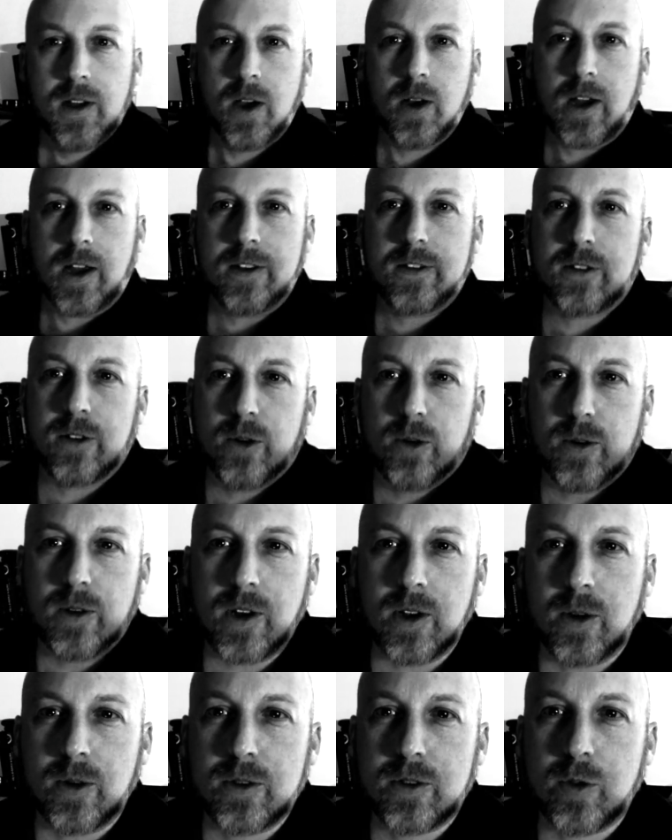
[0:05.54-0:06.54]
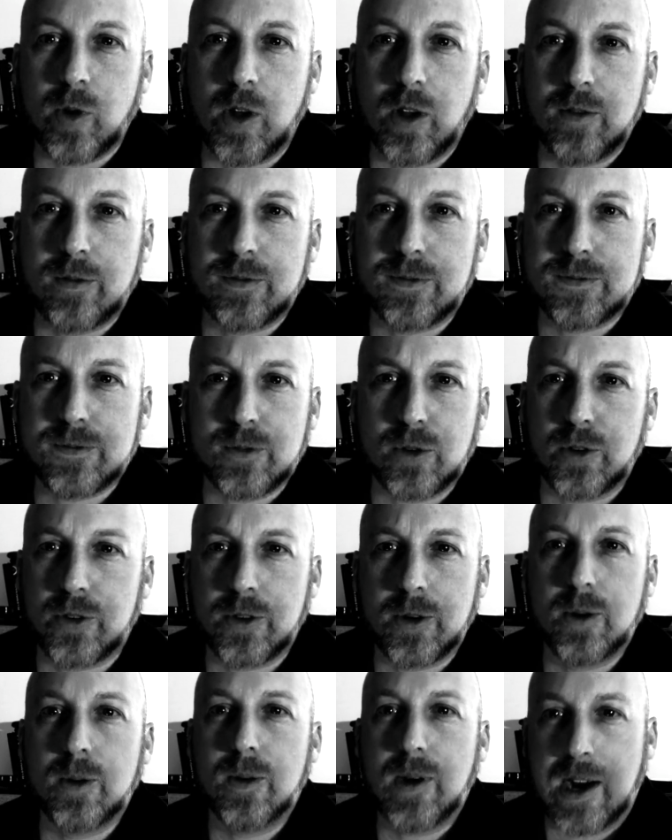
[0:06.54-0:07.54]
Okay, so, 12 or
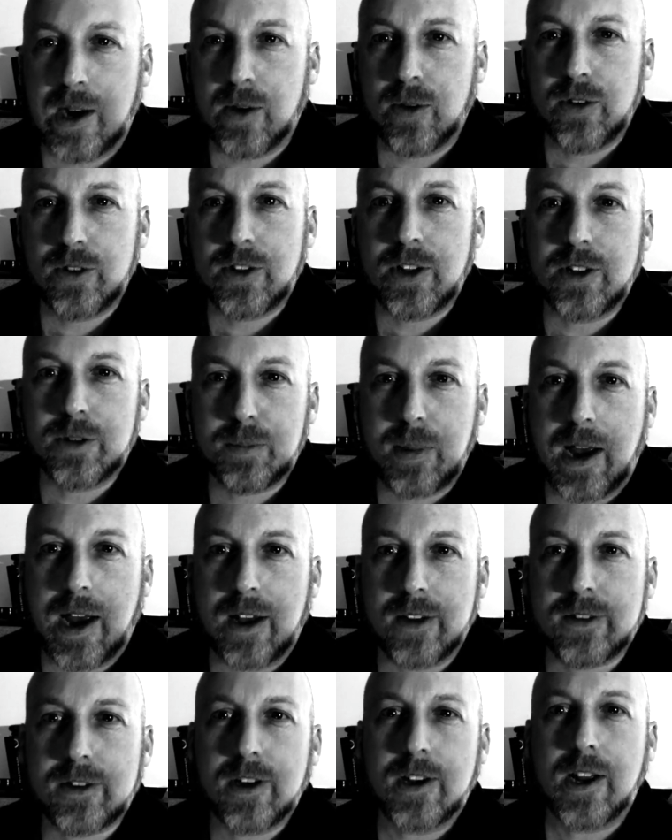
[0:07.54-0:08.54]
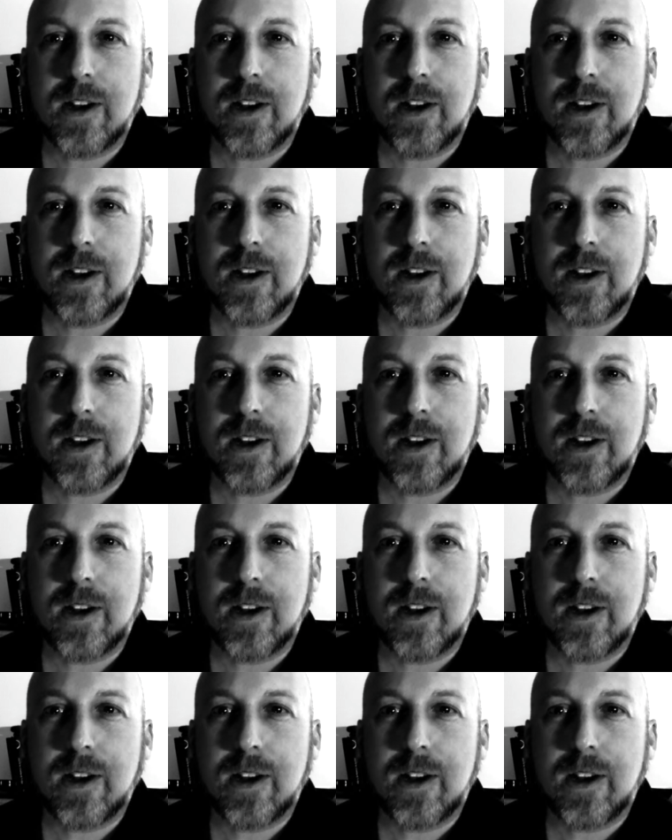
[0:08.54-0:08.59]
so hours has passed,